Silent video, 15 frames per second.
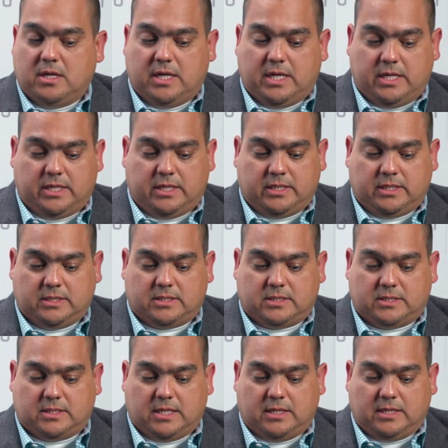
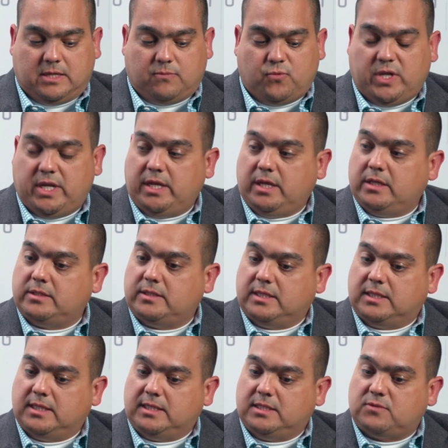is that we need at
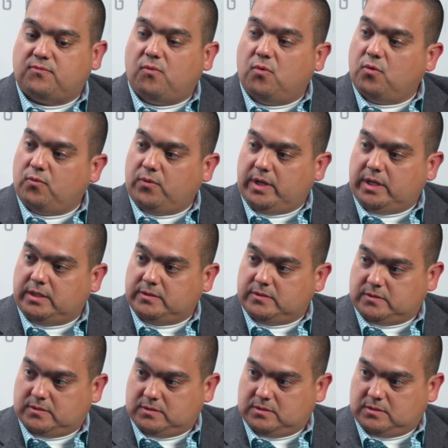least 4
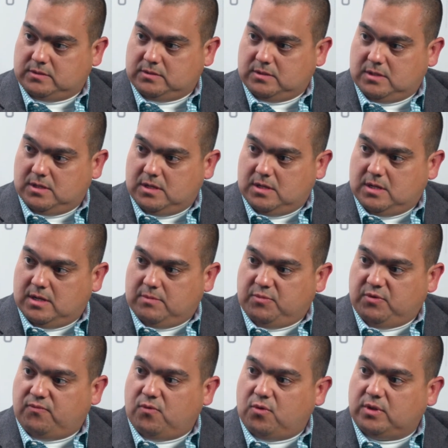weeks
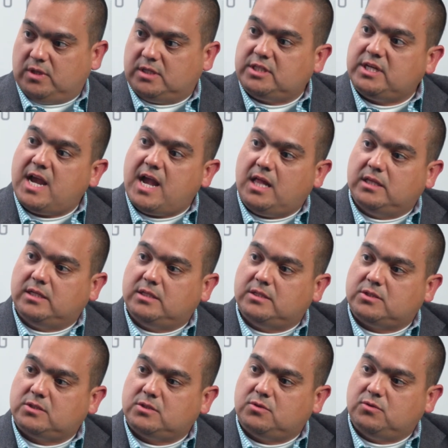before the
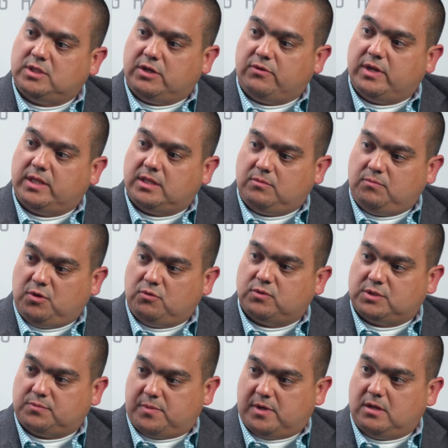challenge to generate the immune
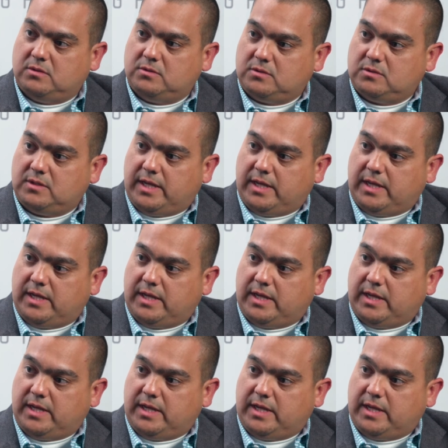response.